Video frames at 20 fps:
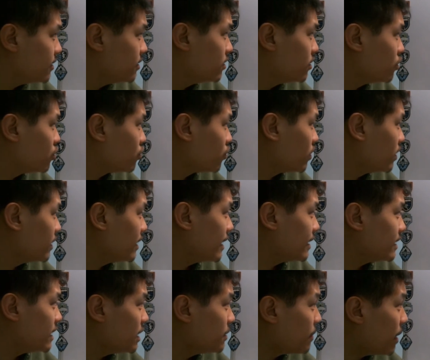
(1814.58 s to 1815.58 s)
join that
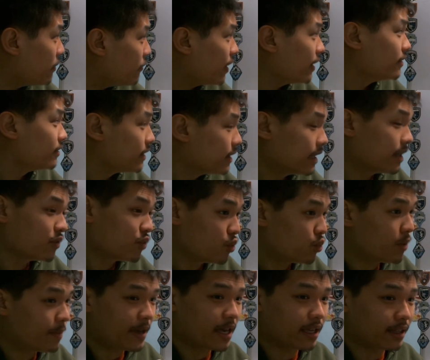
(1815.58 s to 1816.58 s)
team, I think it would
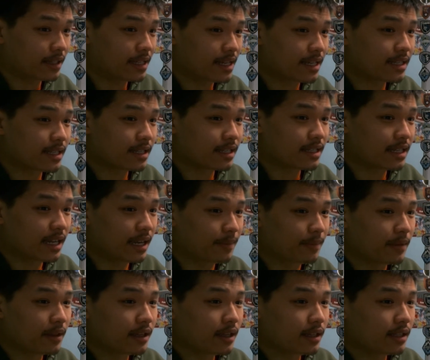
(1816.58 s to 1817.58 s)
be a decent team
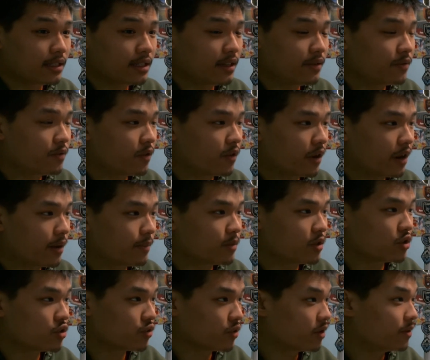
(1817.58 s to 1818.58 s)
for him to
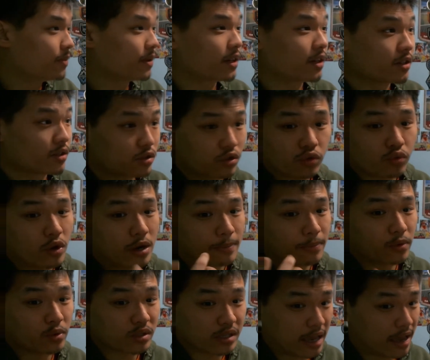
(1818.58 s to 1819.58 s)
join, because the Red
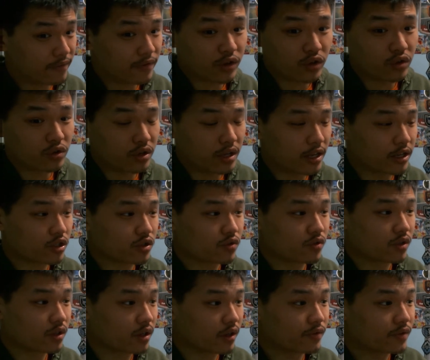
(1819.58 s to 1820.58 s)
Bulls have a good
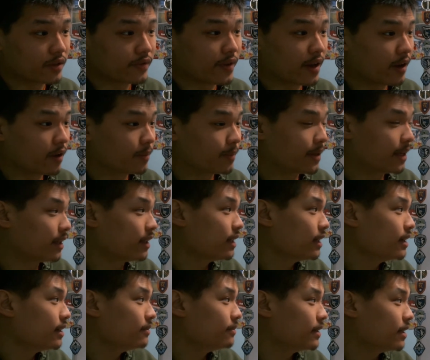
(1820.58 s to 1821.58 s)
history of developing
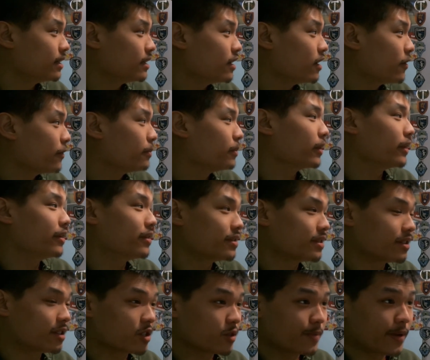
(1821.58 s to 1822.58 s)
young players, and
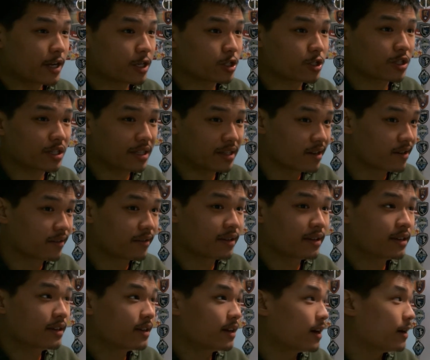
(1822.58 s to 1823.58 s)
especially young
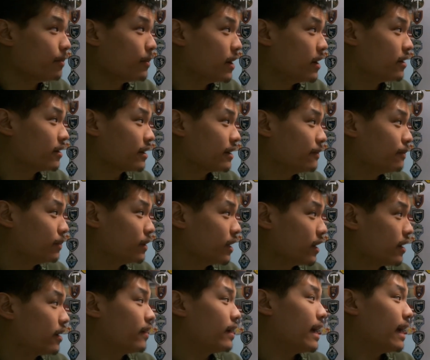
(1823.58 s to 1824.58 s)
American
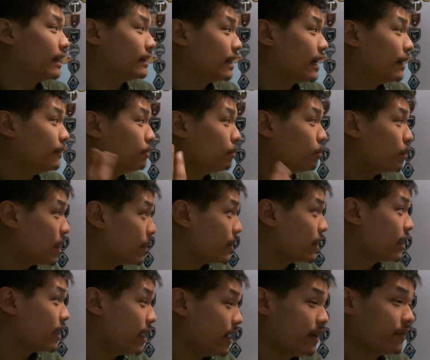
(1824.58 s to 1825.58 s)
player. And that
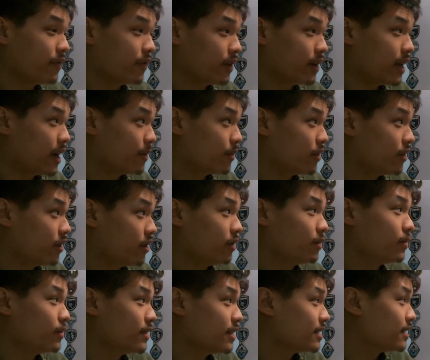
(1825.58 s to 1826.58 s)
maybe if Cameron Harper
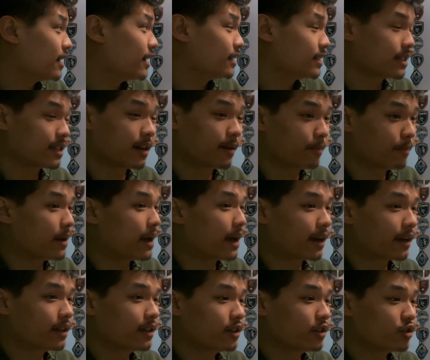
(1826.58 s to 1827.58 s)
decides to come back
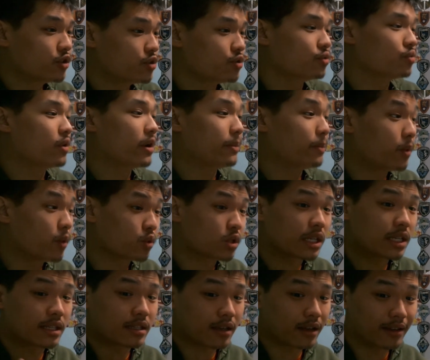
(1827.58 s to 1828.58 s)
to Red Bulls,
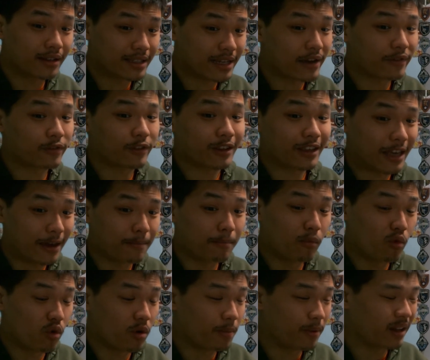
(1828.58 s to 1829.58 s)
he's going to definitely get
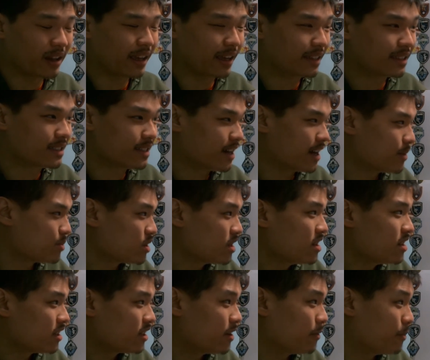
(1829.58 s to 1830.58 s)
more playing times
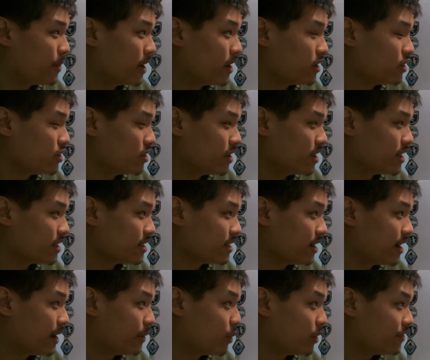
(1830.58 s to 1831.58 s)
compared to his
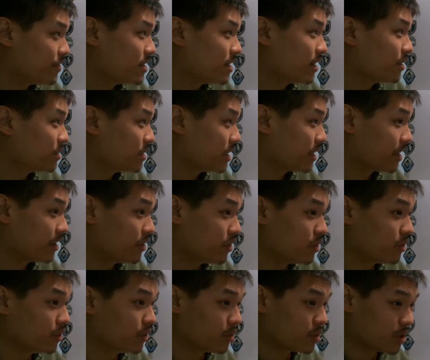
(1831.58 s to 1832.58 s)
time with Celtic and all
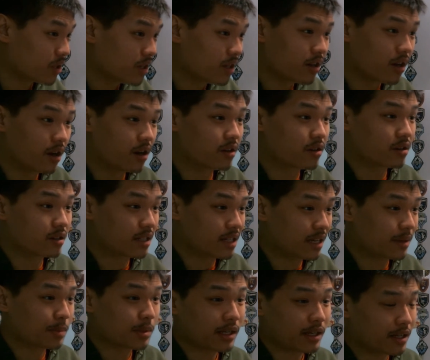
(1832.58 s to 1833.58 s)
those other
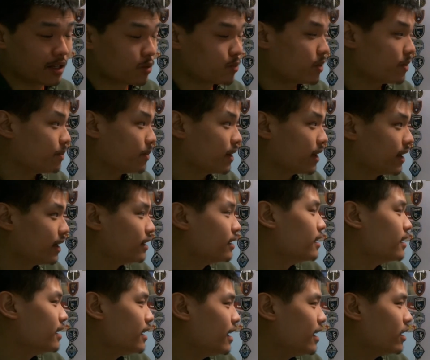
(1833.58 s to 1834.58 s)
teams that he's been playing
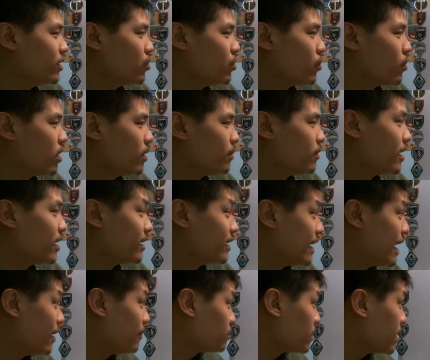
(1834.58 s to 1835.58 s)
in Europe right now.
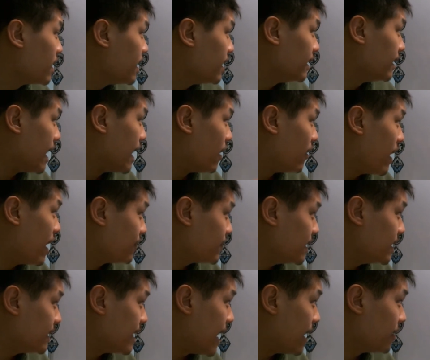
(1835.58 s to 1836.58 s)
Now, FC
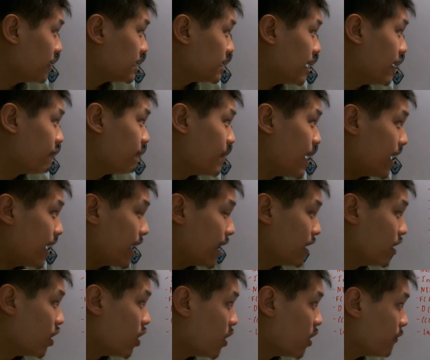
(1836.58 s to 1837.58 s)
Dallas have made an
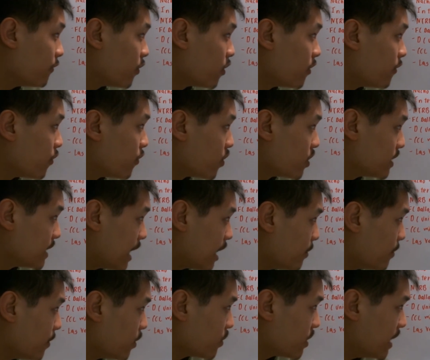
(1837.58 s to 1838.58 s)
offer for
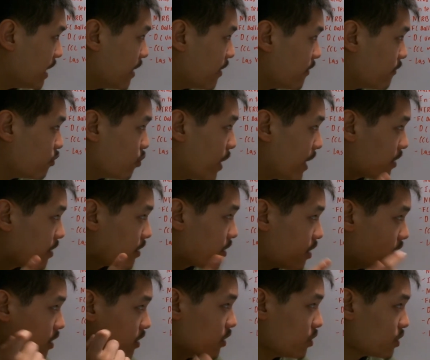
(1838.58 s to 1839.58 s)
Dynamo Kiev winger
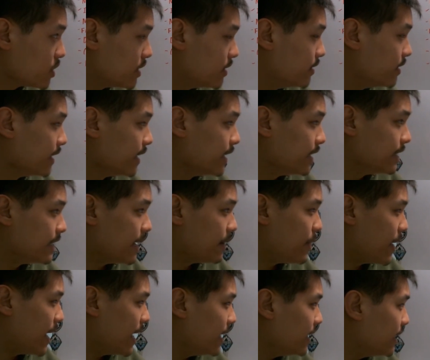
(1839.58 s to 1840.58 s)
Carlos De
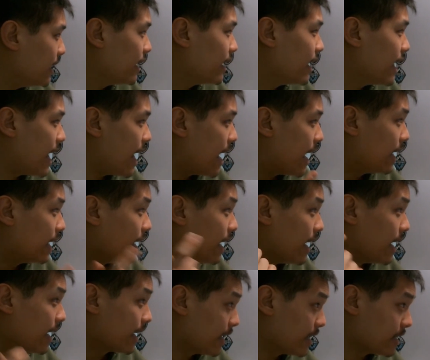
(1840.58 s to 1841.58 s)
Peña, and
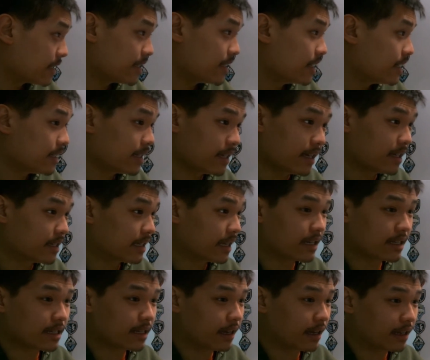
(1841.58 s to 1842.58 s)
I guess this is a
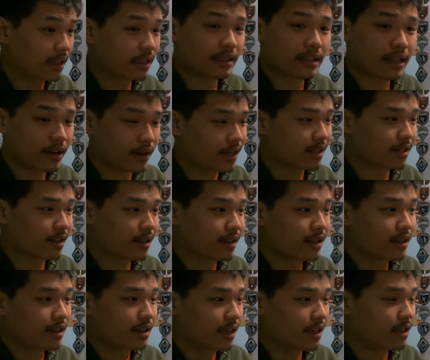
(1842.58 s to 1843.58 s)
signing that
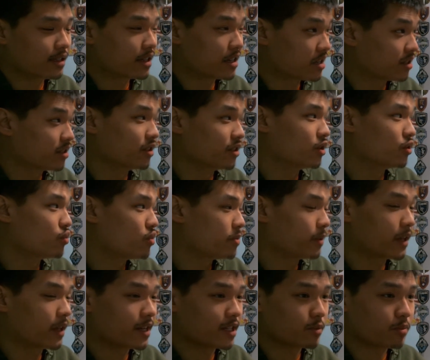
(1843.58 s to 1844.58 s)
is a clear
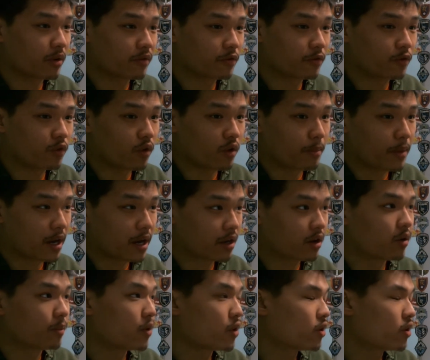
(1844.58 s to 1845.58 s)
replacement for Michael
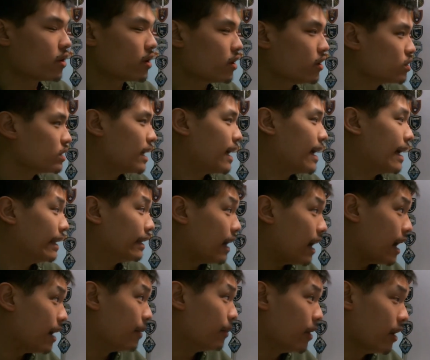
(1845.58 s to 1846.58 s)
Barrios, and
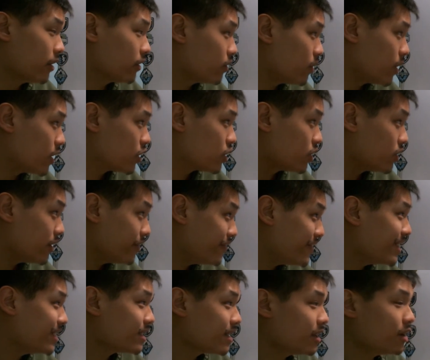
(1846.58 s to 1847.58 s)
I'm not quite sure if
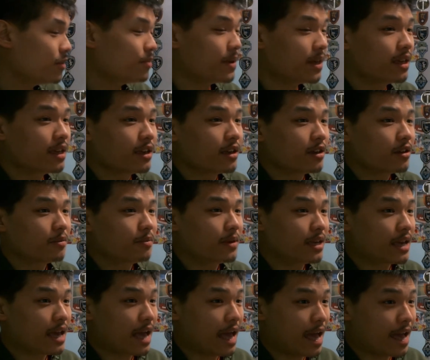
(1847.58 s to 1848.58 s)
he's going to be
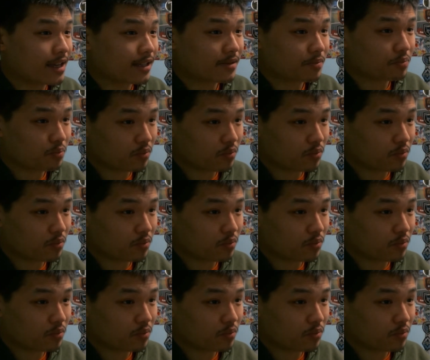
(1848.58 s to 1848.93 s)
as